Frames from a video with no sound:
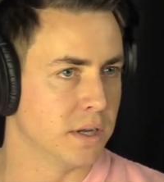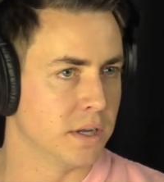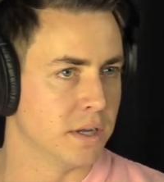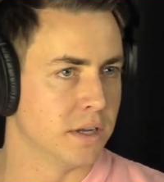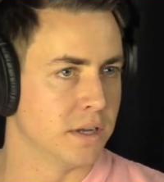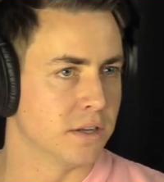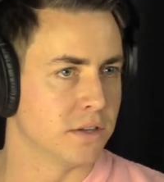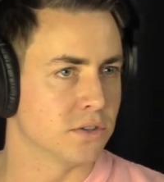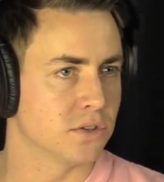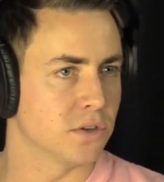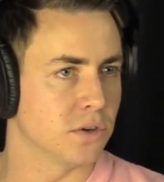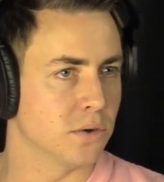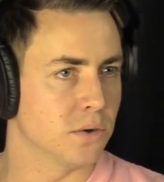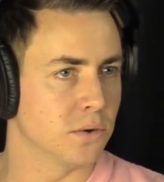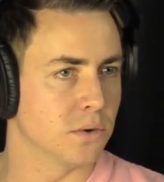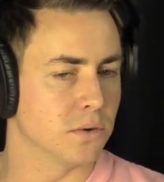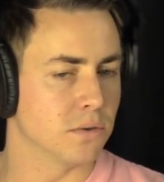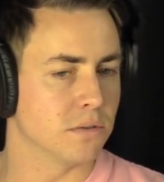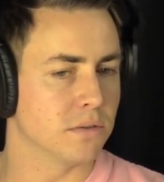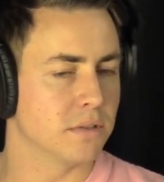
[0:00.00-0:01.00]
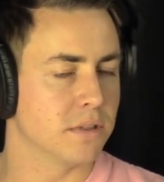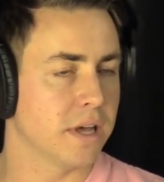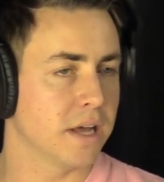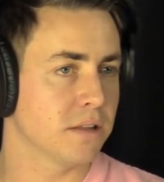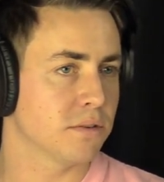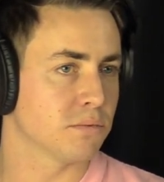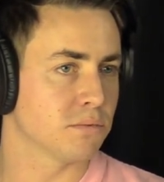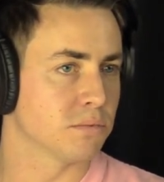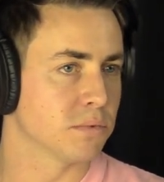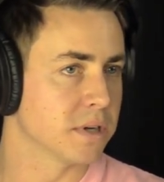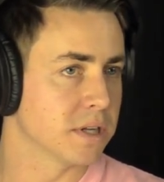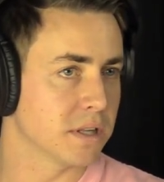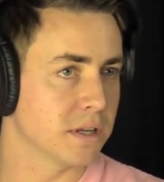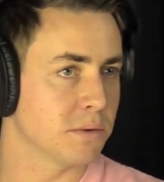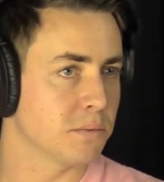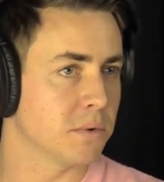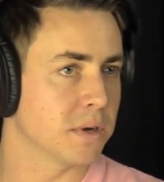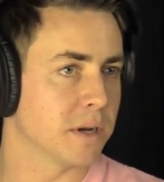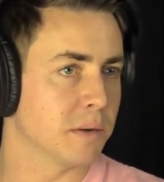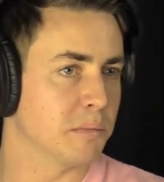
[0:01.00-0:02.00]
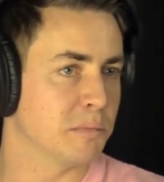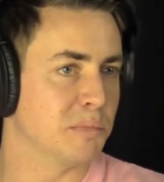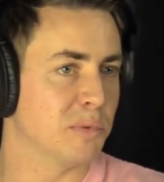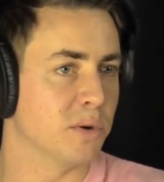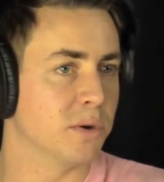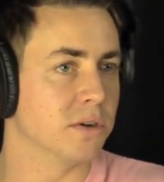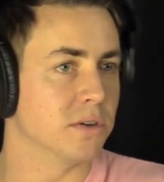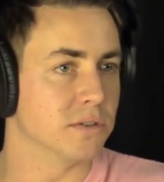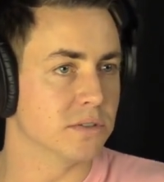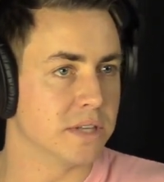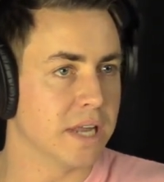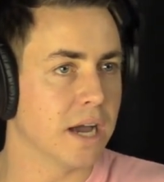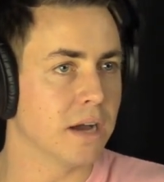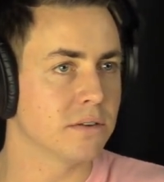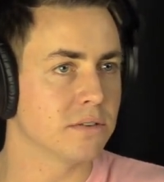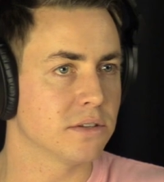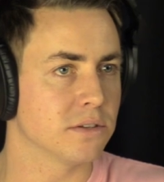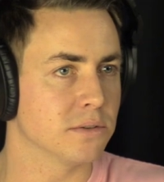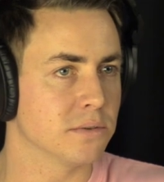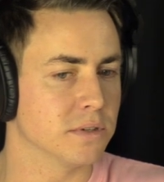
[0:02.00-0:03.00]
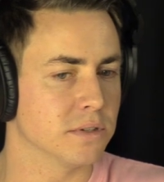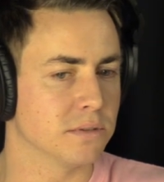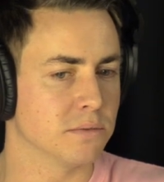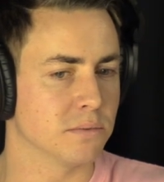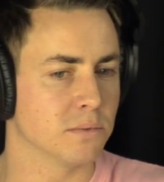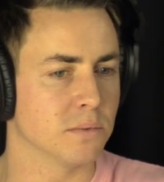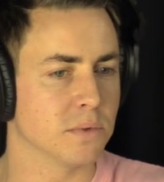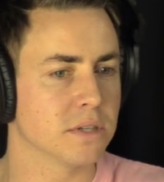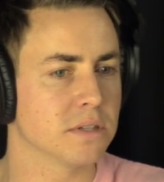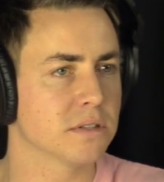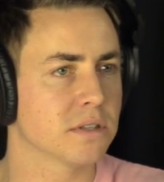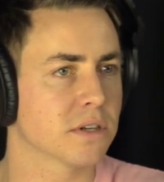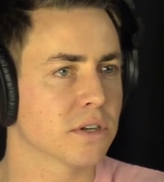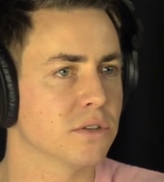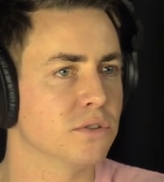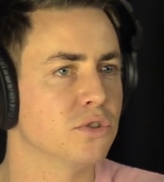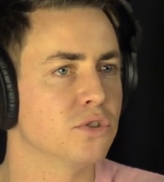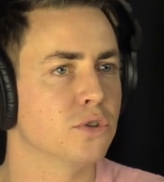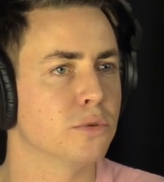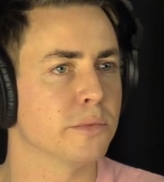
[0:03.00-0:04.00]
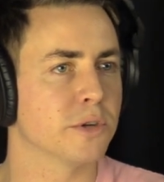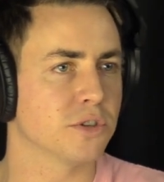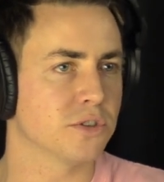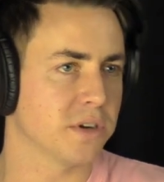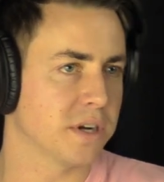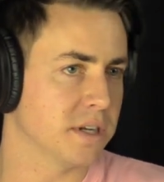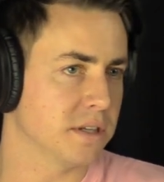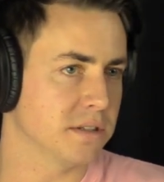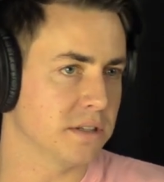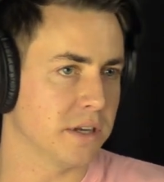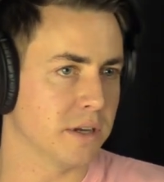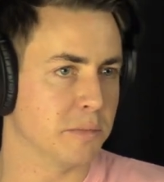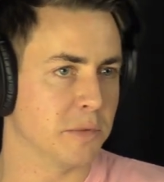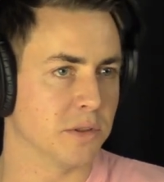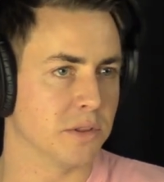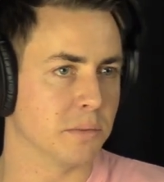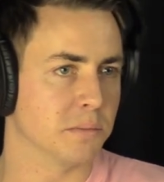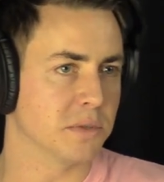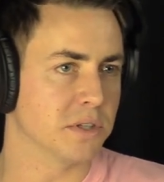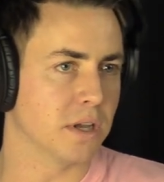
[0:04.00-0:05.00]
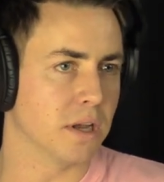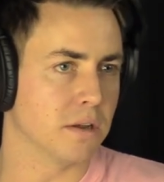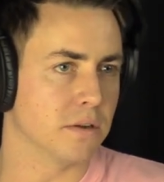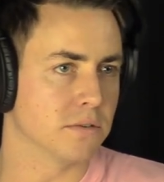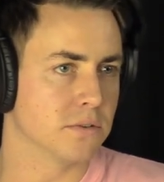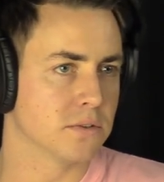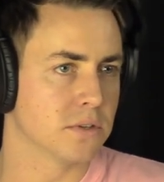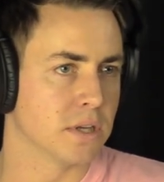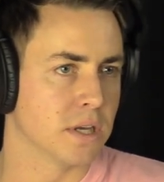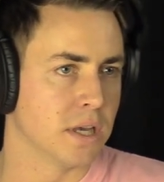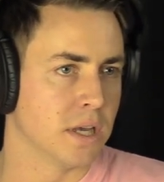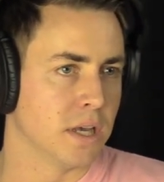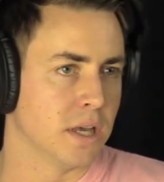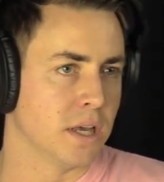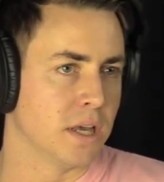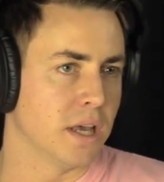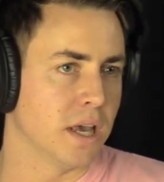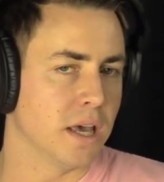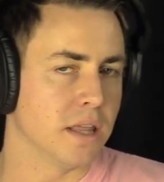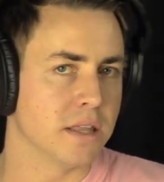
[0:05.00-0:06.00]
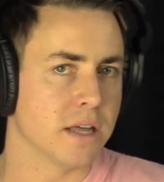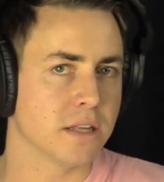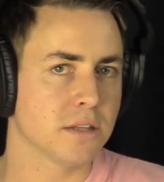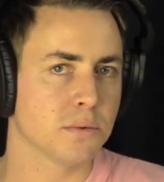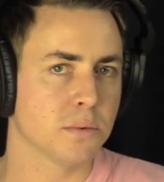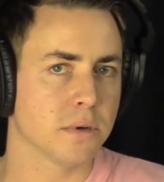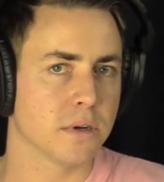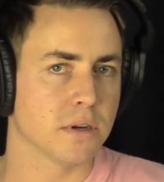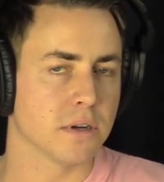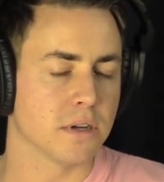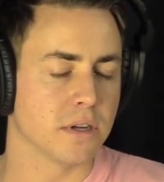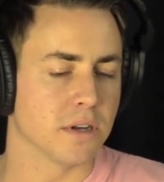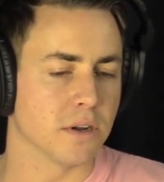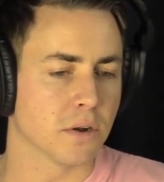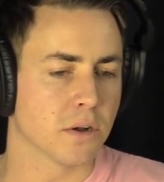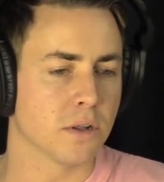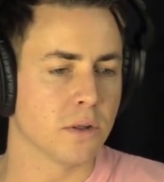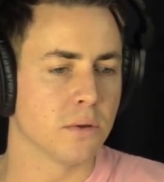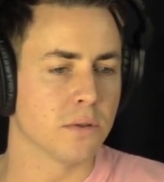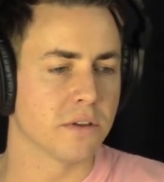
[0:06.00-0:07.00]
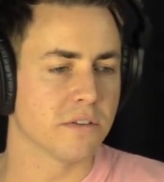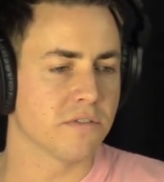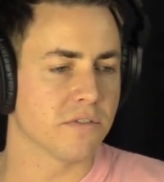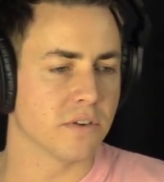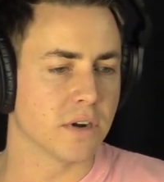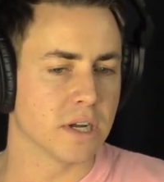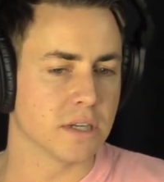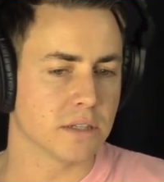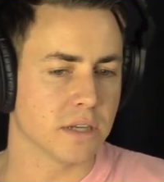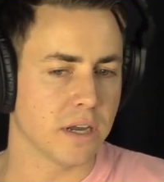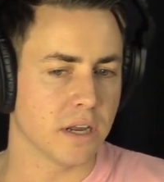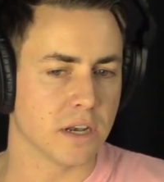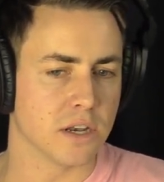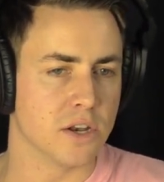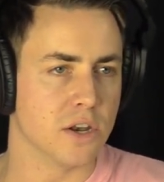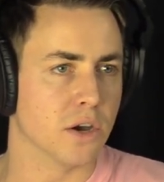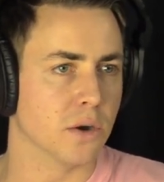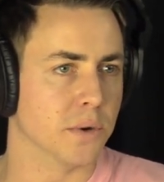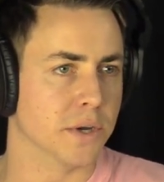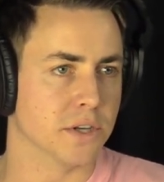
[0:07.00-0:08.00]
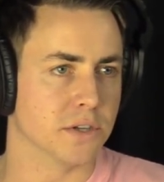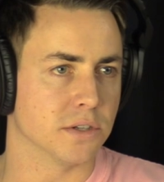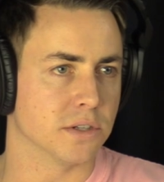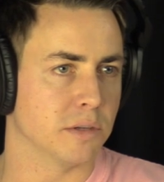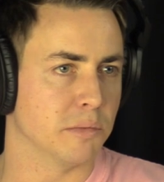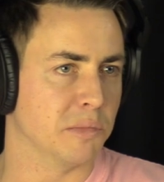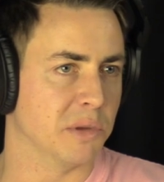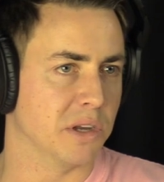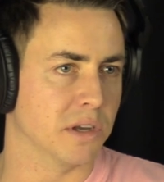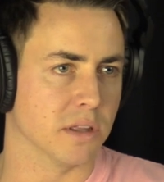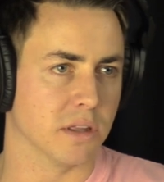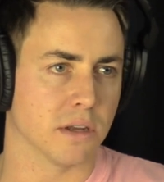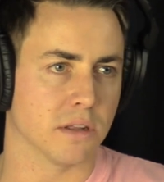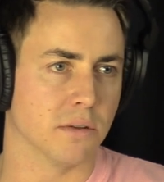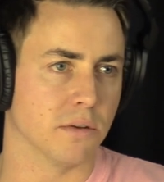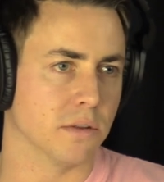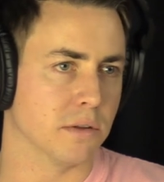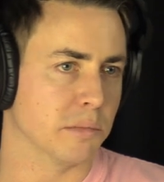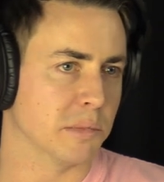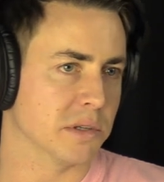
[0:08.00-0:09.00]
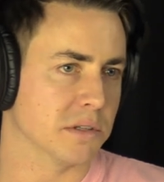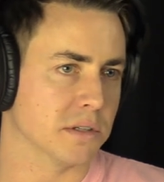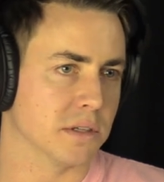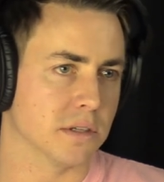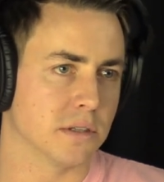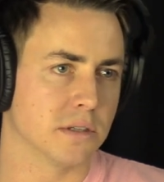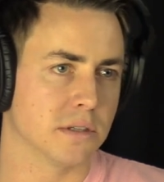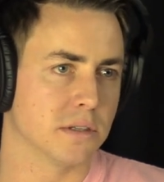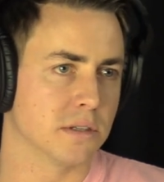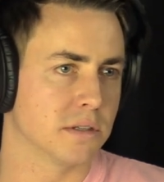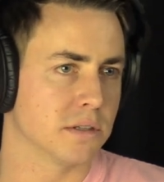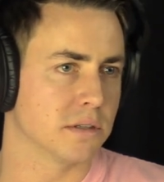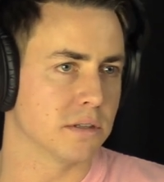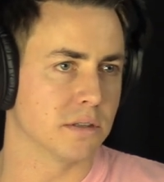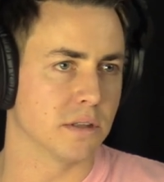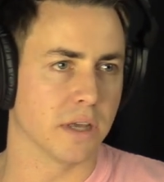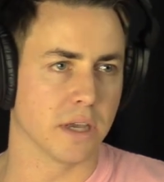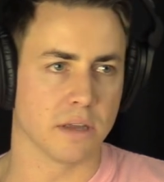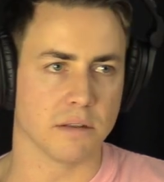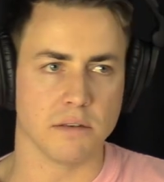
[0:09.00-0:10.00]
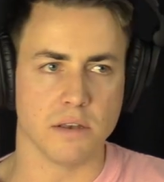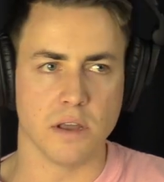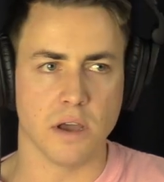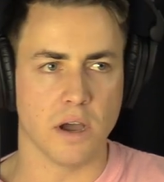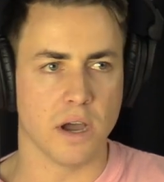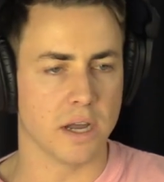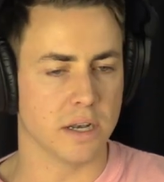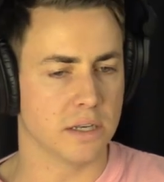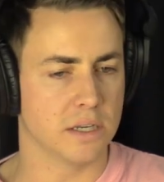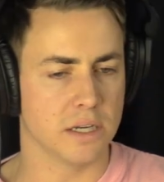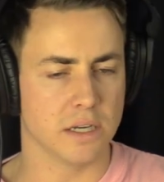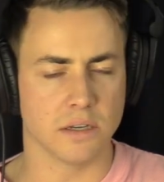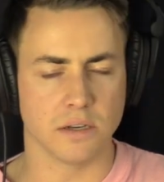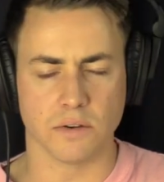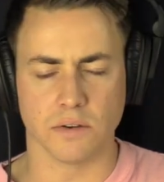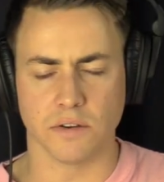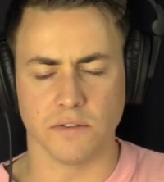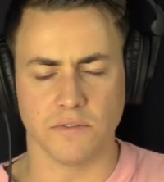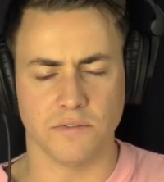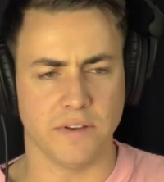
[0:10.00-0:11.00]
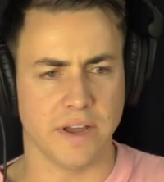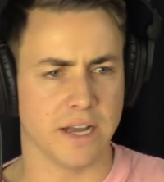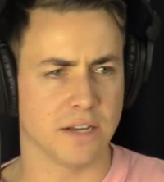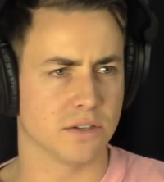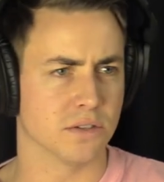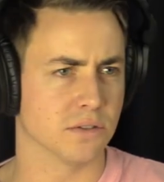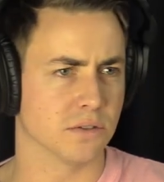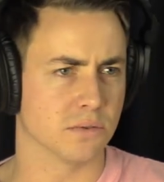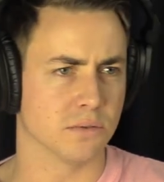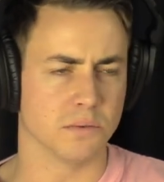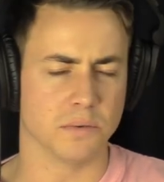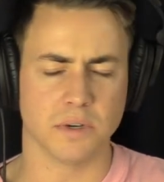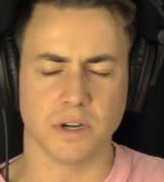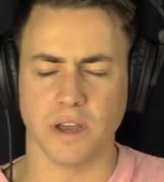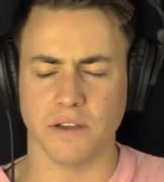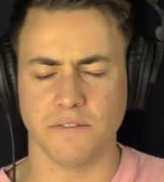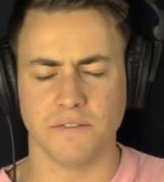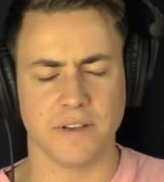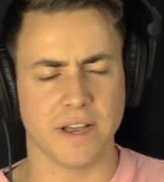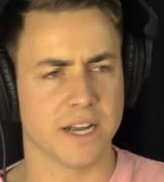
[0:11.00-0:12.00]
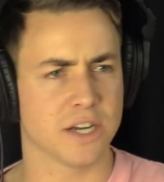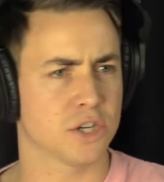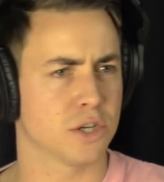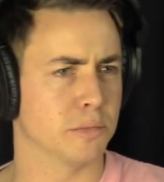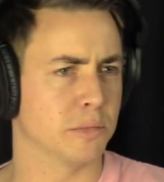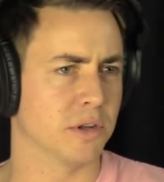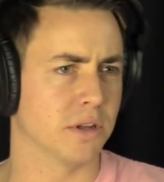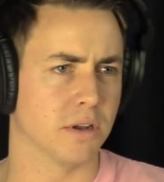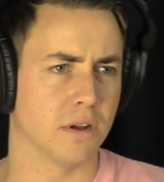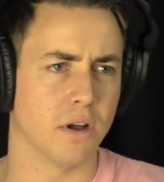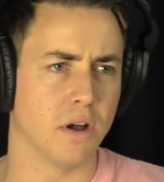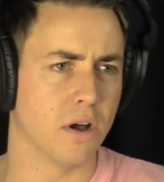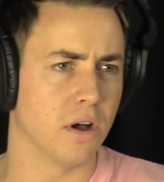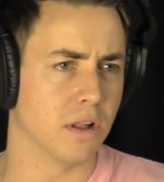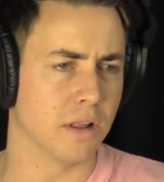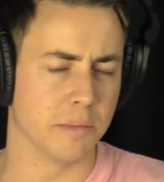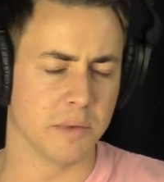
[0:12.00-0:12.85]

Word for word: Yeah. So that's really what it boils down to is what is the consumer trying to say about themselves. Yeah. And that's where you know clothing for us. I had no interest in being in the clothing business. Mm-hmm. Like not didn't go to fashion school. We're not fashionable at all.